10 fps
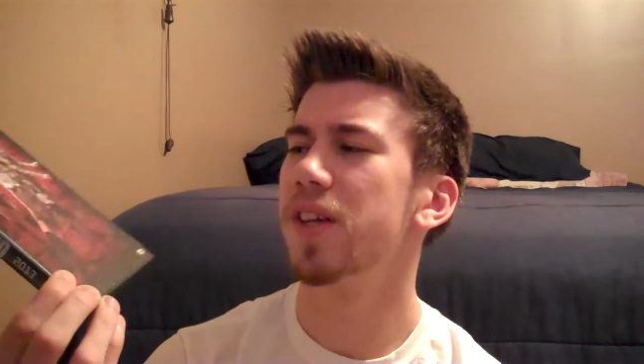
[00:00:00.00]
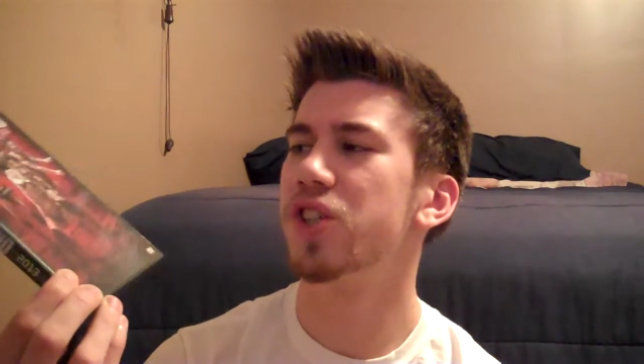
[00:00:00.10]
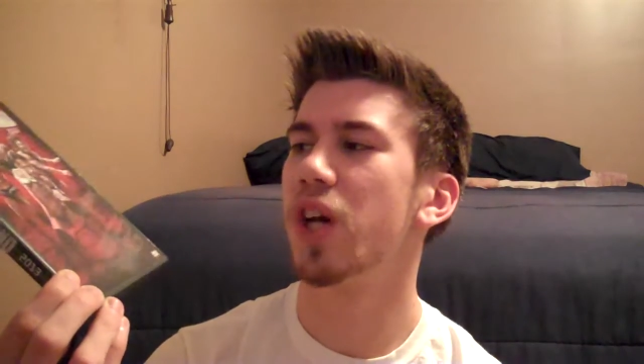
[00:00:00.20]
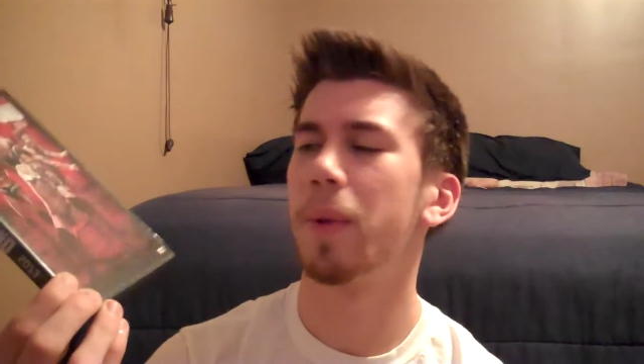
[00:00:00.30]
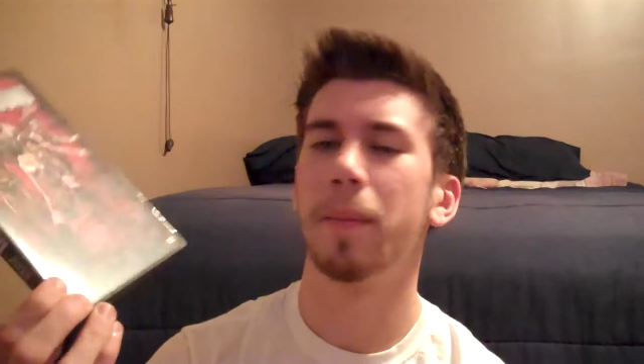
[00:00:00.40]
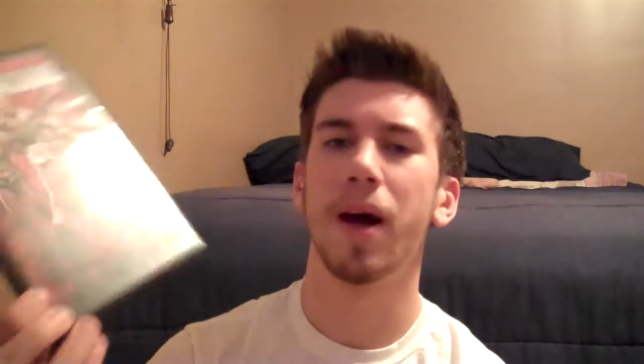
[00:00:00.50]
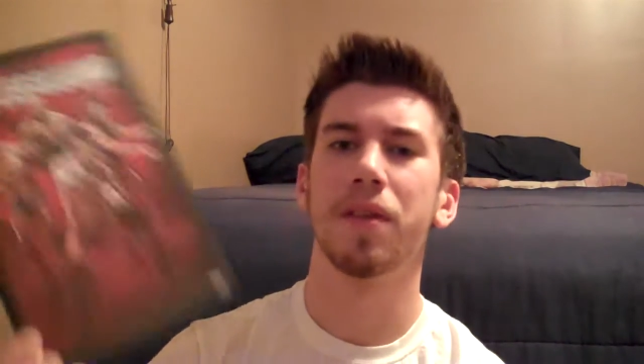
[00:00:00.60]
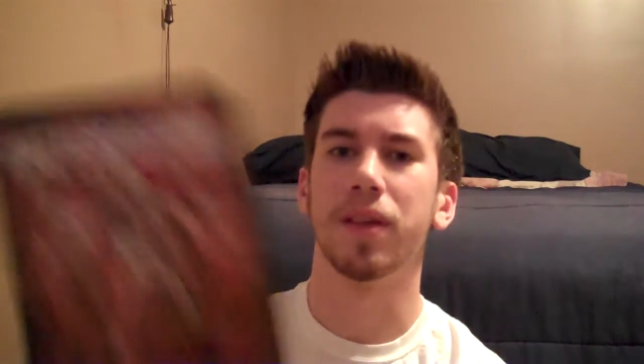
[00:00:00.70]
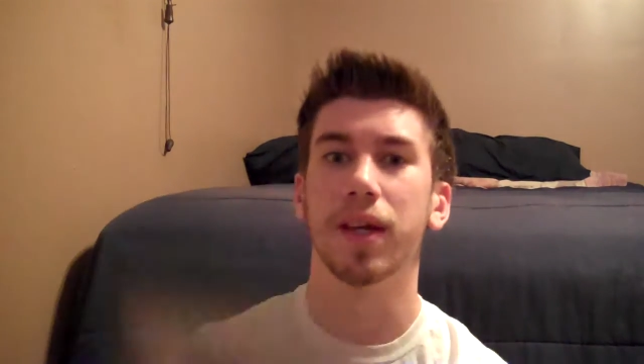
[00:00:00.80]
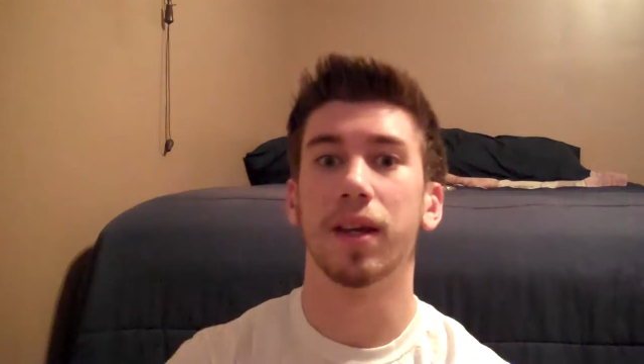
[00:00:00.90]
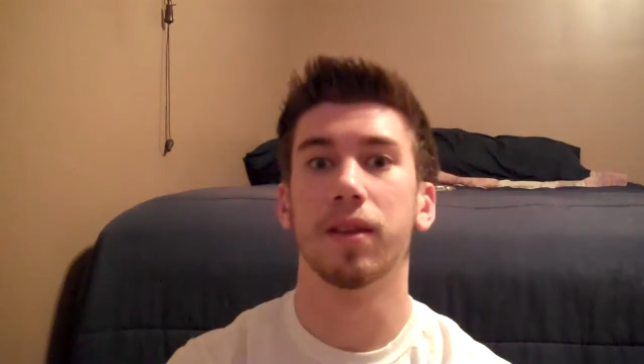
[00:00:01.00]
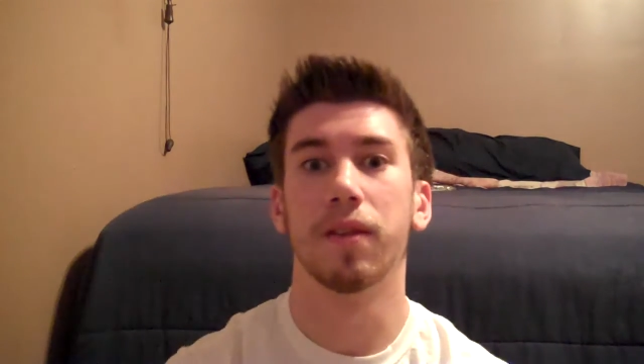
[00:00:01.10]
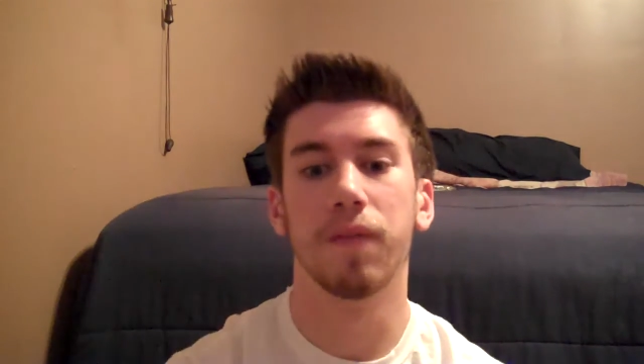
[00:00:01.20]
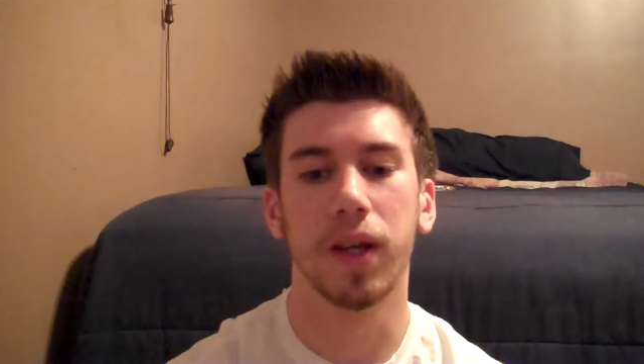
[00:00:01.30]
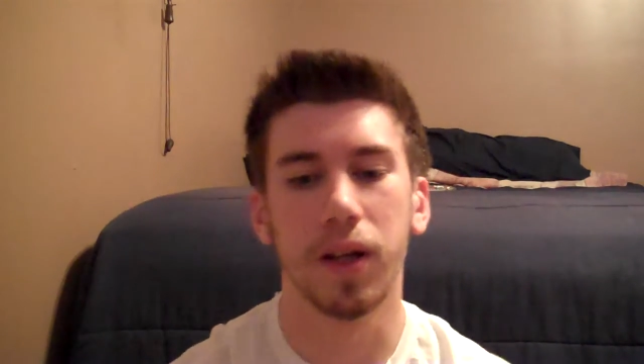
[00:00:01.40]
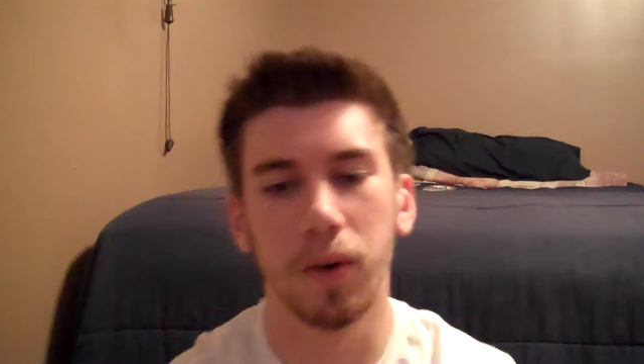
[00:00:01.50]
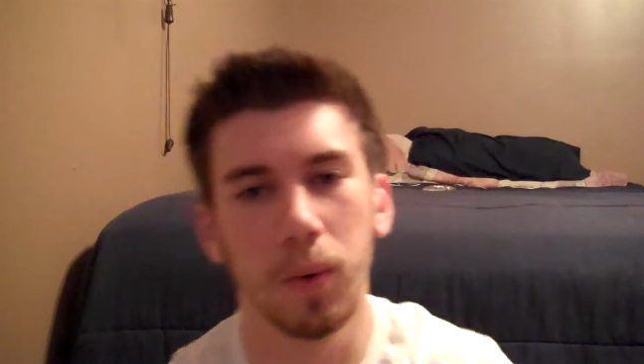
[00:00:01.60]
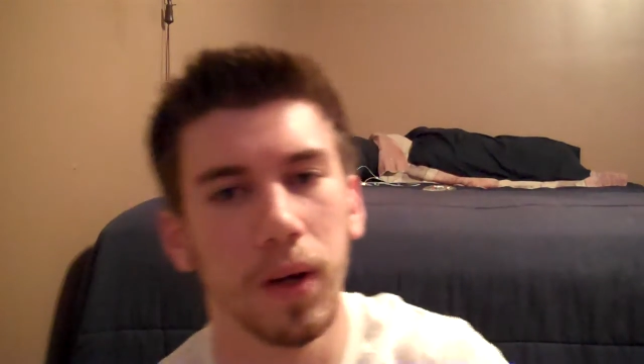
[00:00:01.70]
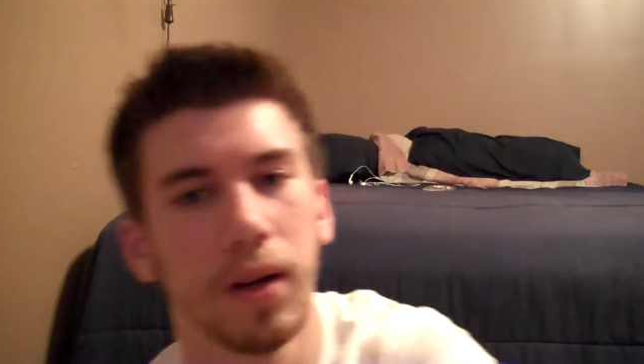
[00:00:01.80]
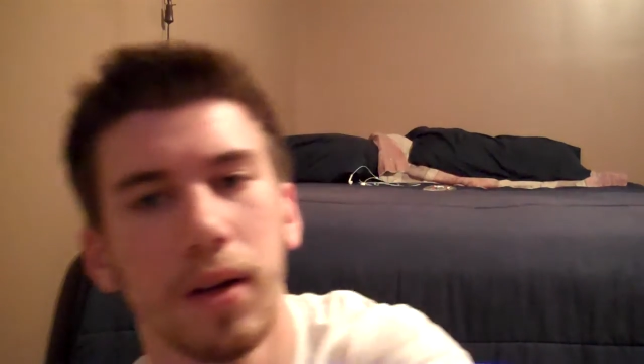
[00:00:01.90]
let's shut my mouth and get into the
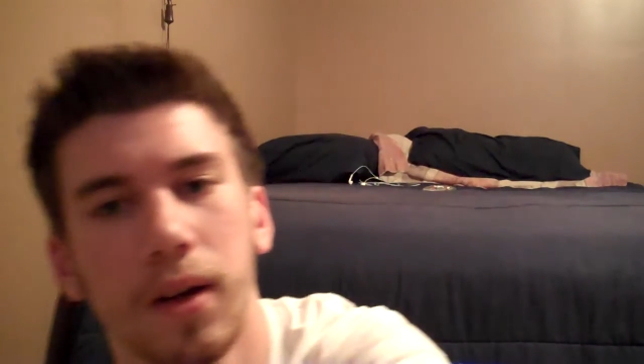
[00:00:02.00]
video.